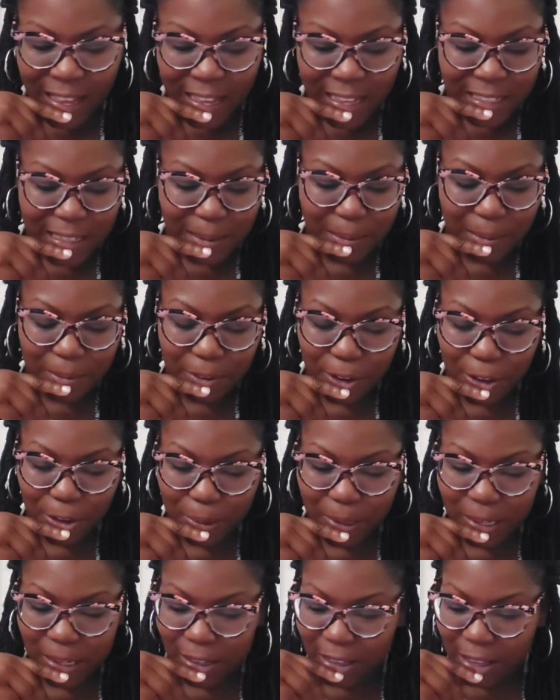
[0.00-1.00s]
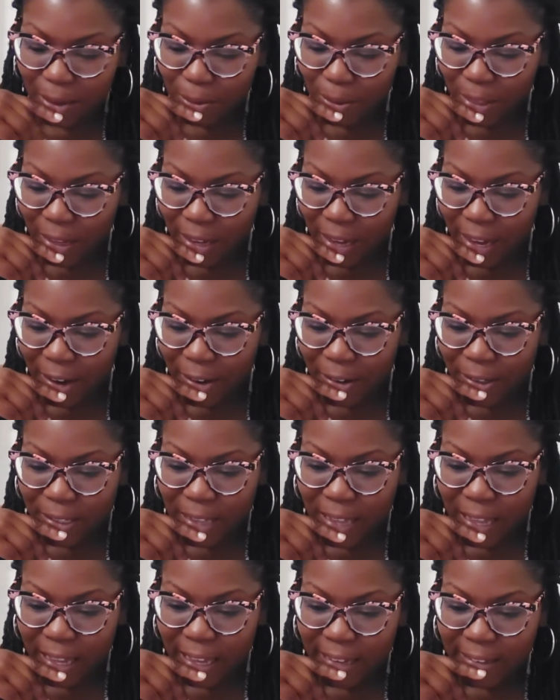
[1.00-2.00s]
Some of you could be dealing with an air
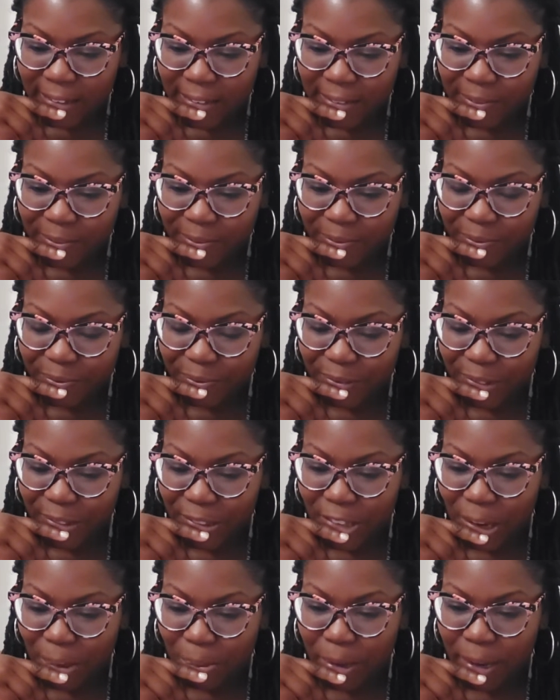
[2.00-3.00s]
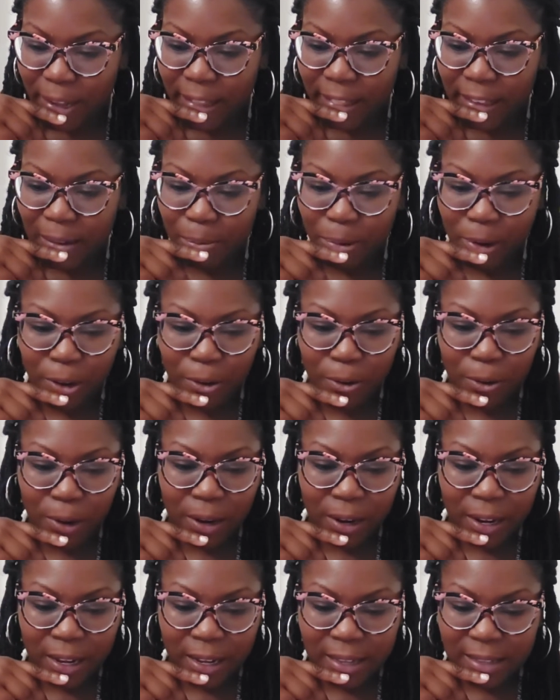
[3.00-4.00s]
sign, Gemini, Libra,
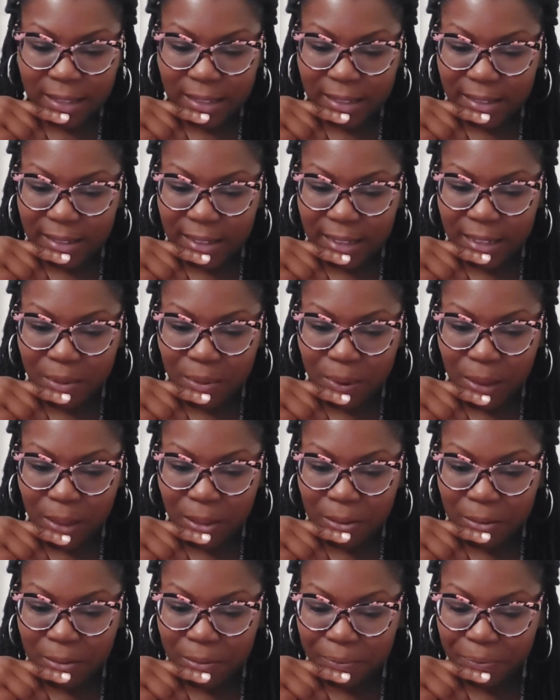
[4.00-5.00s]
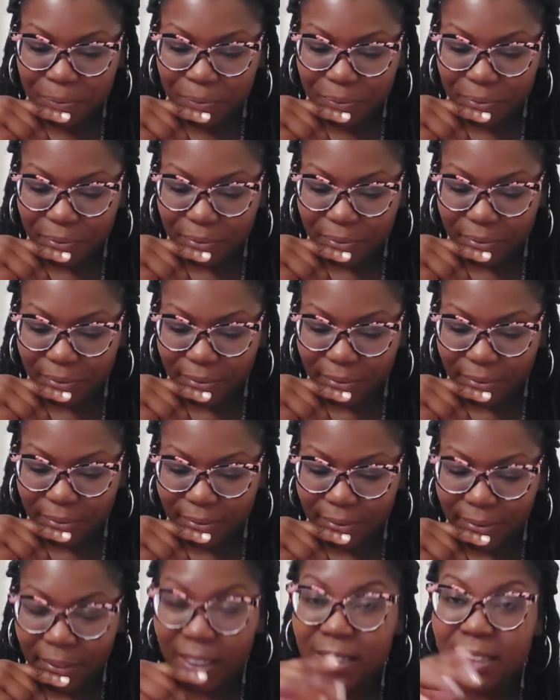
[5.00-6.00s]
Aquarius as well.
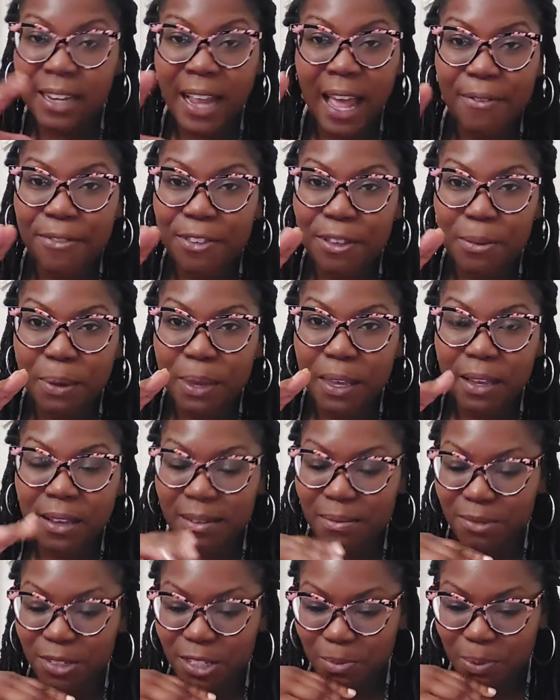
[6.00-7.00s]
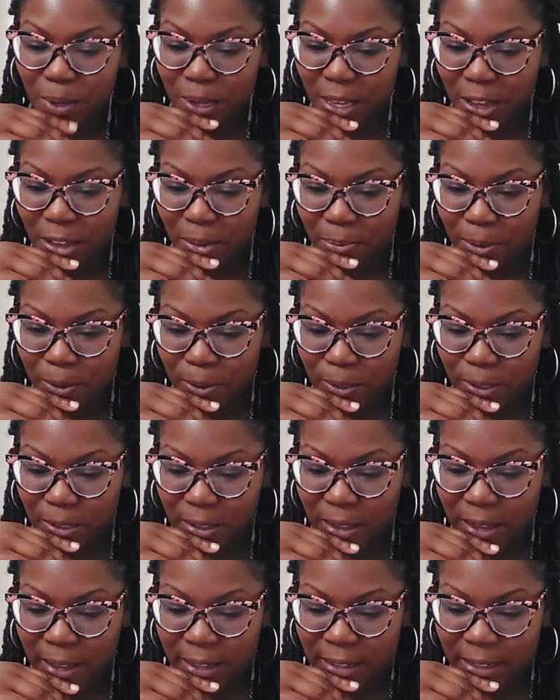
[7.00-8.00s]
Doesn't have to be, just picking up those
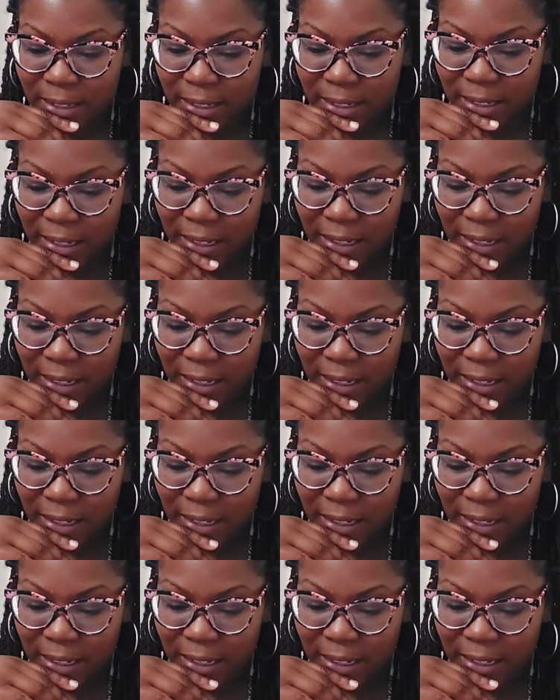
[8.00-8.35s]
signs.